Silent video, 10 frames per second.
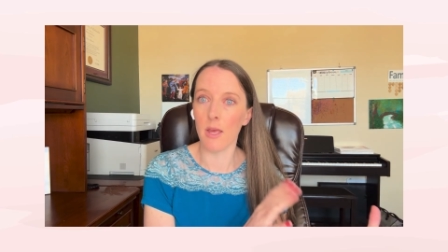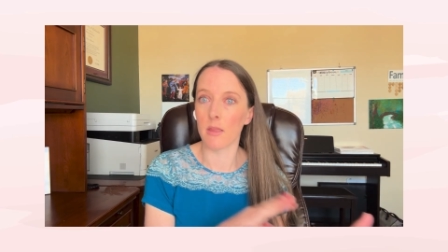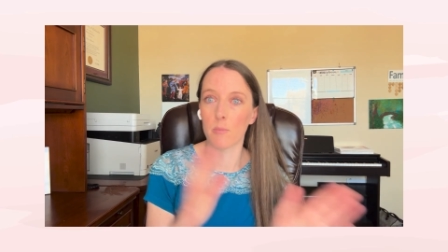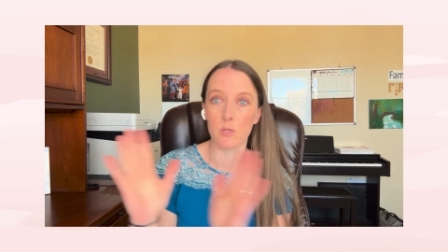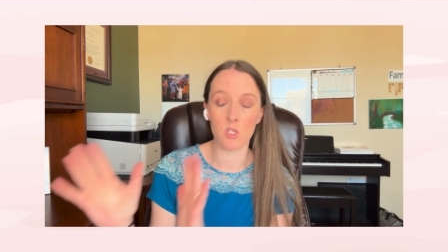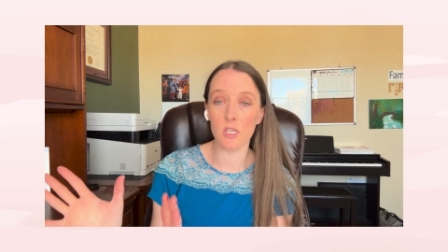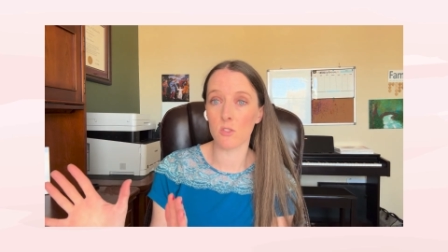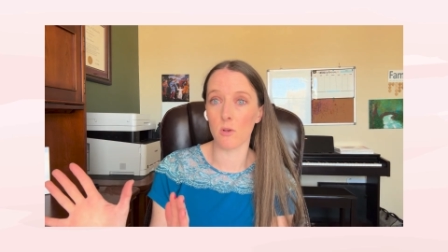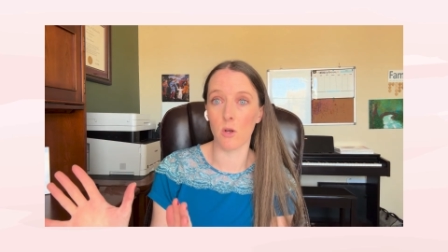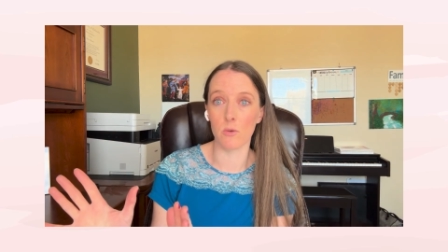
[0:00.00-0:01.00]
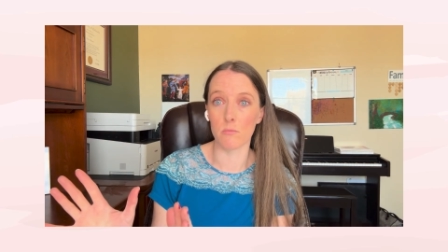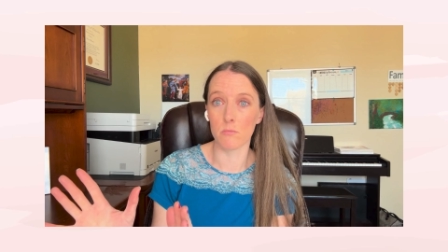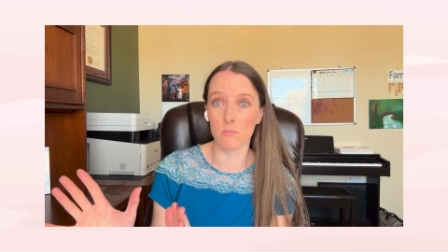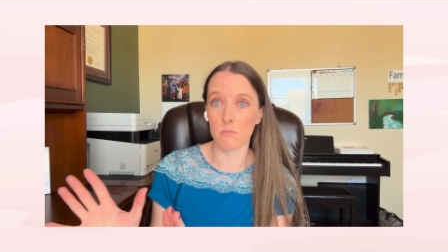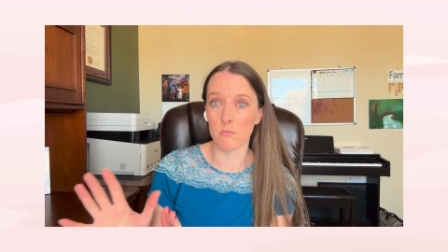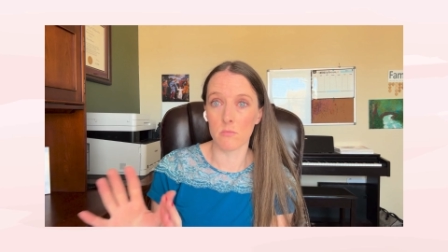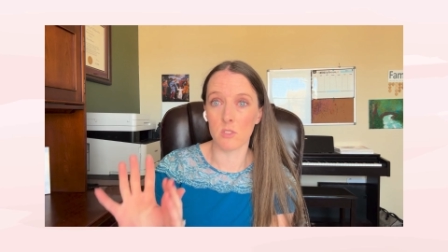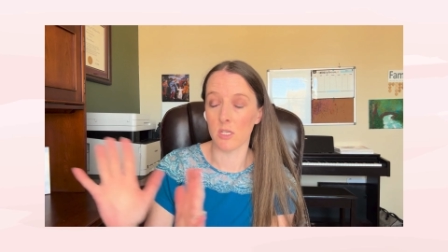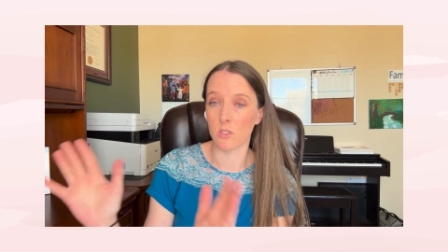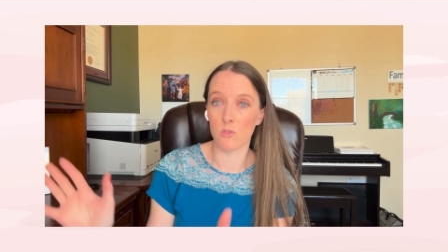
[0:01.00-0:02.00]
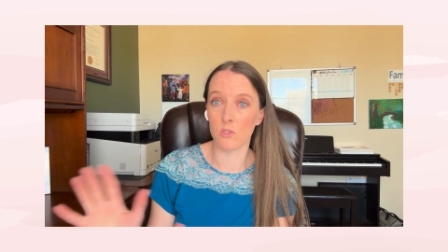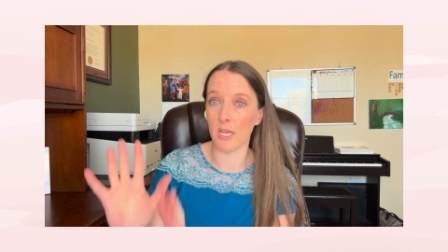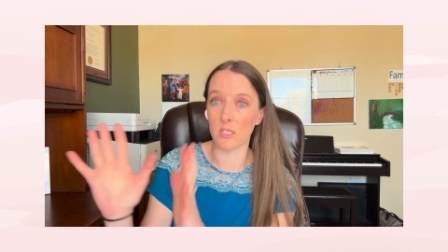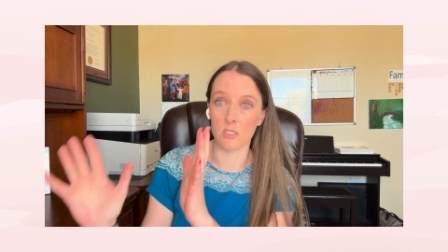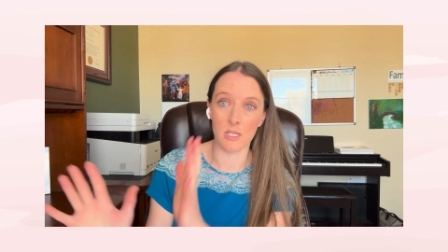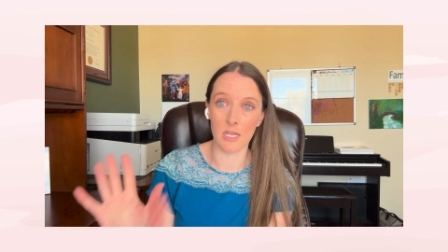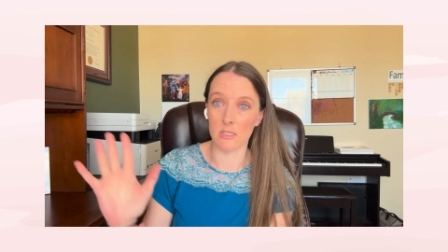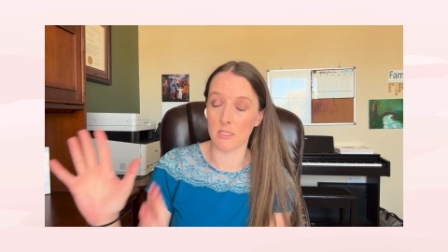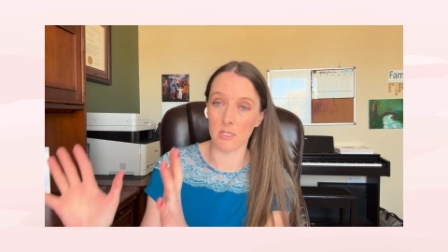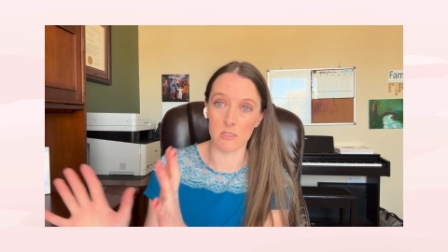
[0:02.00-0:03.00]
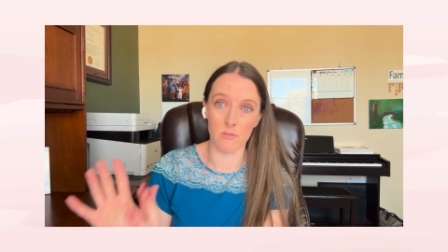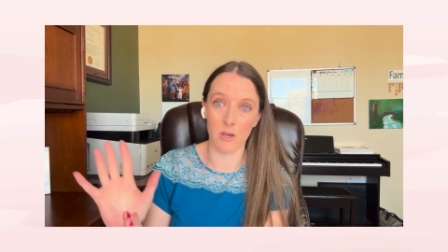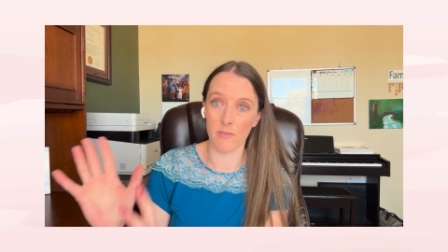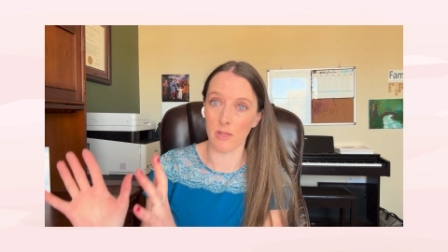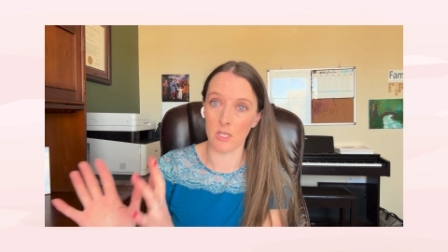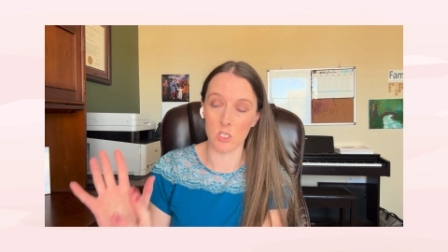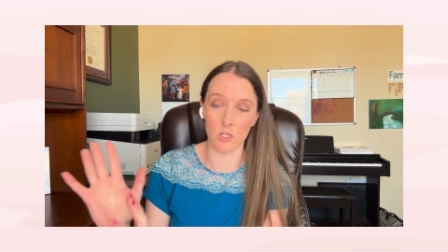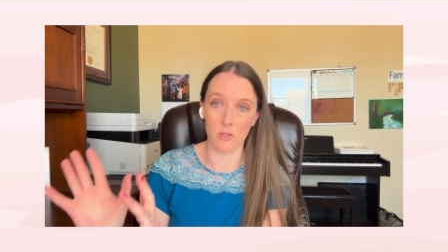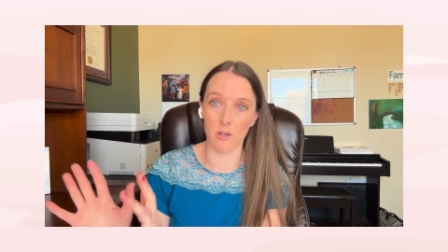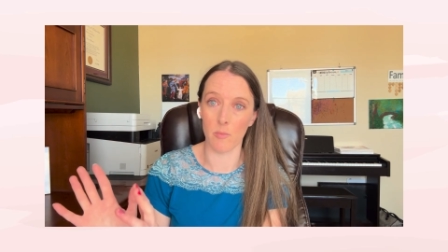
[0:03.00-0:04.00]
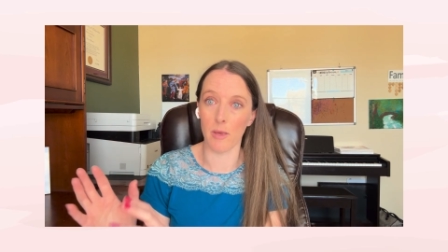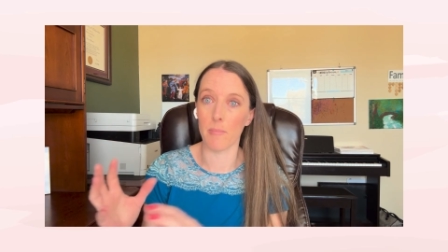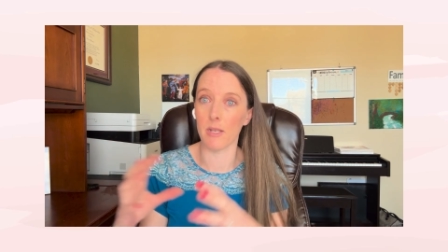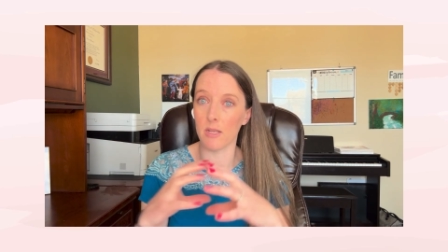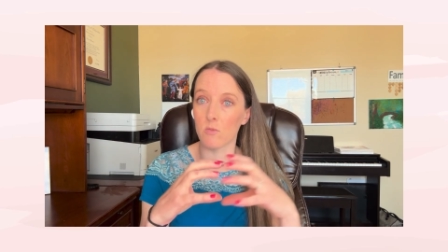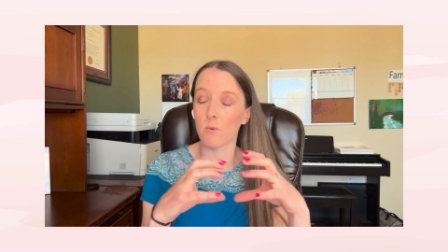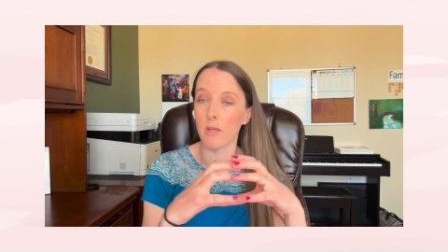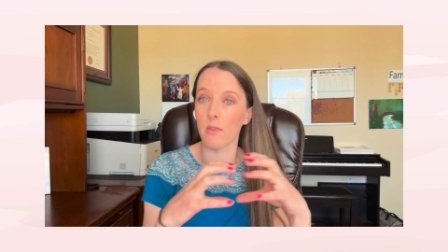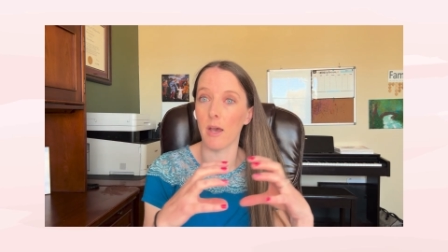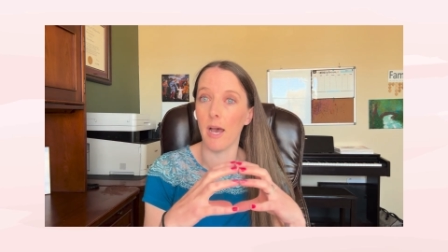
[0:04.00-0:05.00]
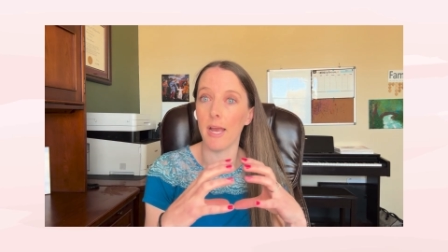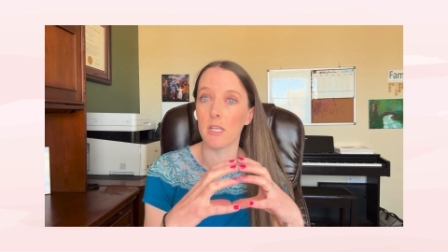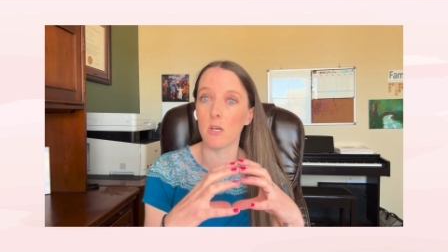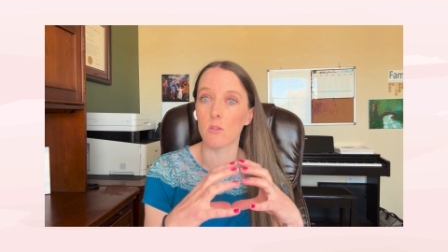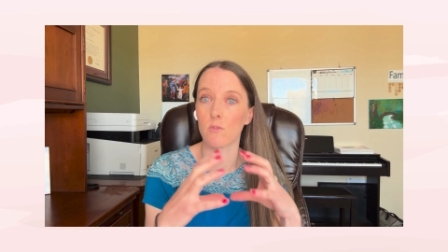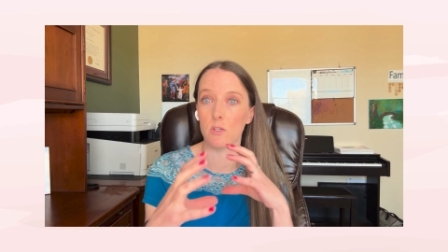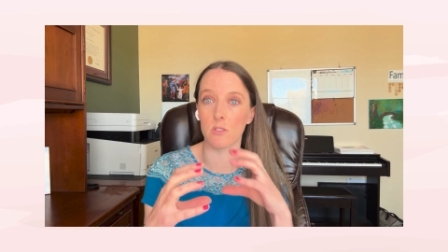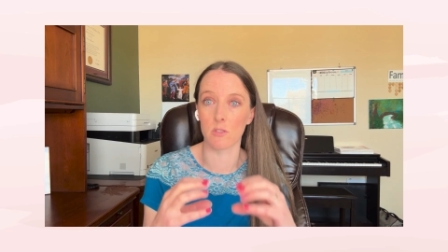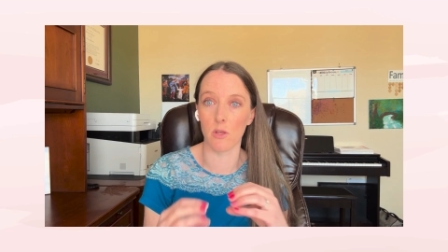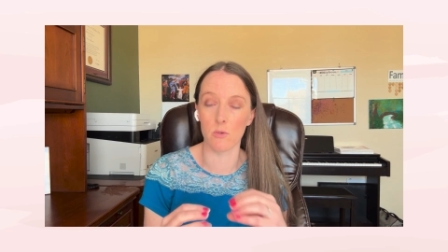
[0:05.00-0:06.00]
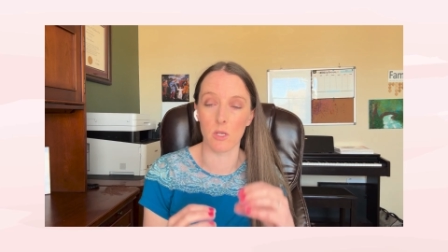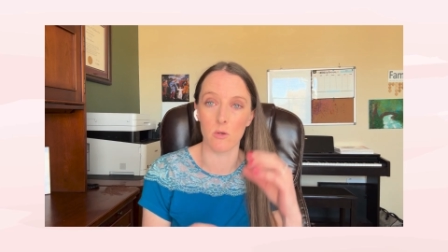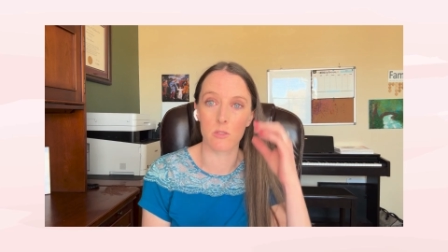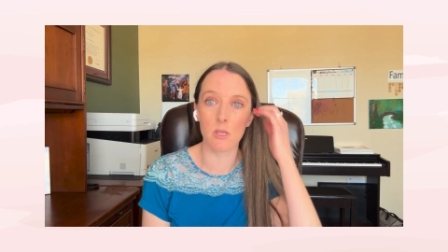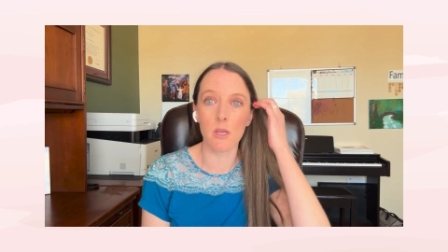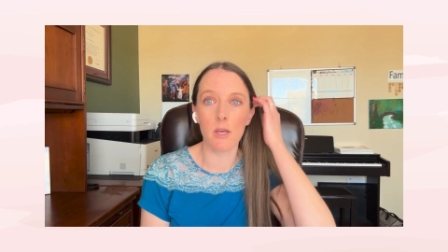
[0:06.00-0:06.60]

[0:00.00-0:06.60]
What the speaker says: The progesterone just changes the incidence of ovulation a little bit, but it's really the high dose versus low dose